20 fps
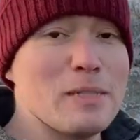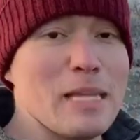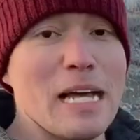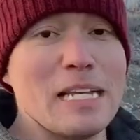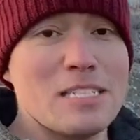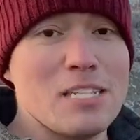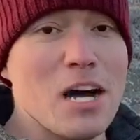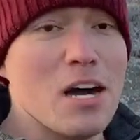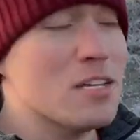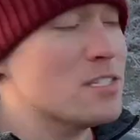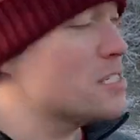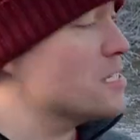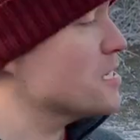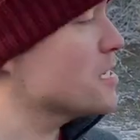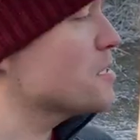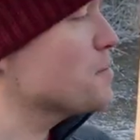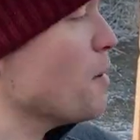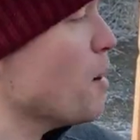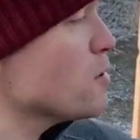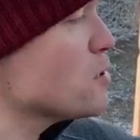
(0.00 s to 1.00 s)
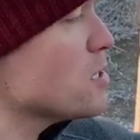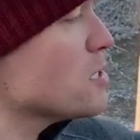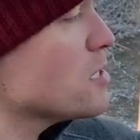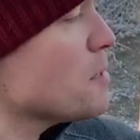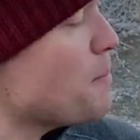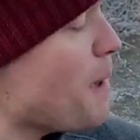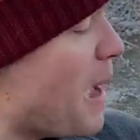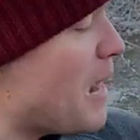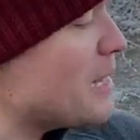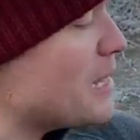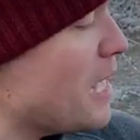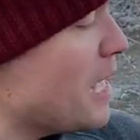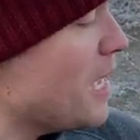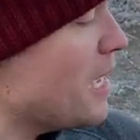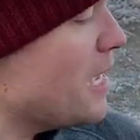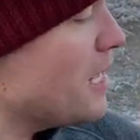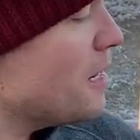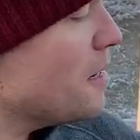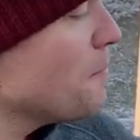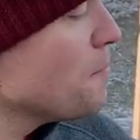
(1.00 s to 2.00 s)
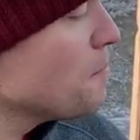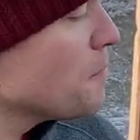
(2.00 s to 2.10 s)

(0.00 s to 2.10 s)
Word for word: what that does is exposes the back of the head,